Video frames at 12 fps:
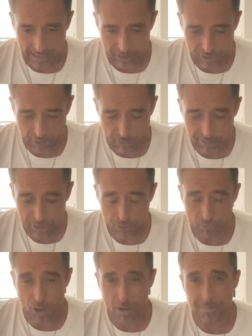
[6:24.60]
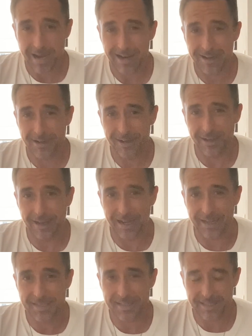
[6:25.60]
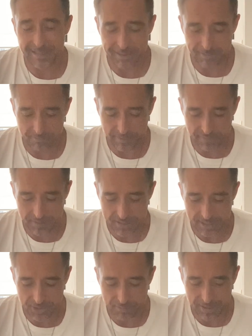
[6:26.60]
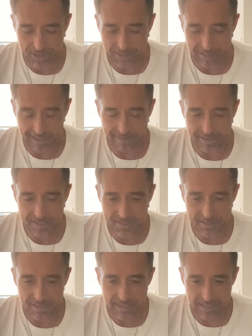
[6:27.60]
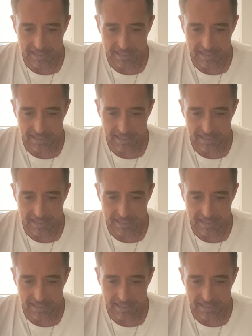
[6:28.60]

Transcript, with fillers: The only drawback I see with a situation like this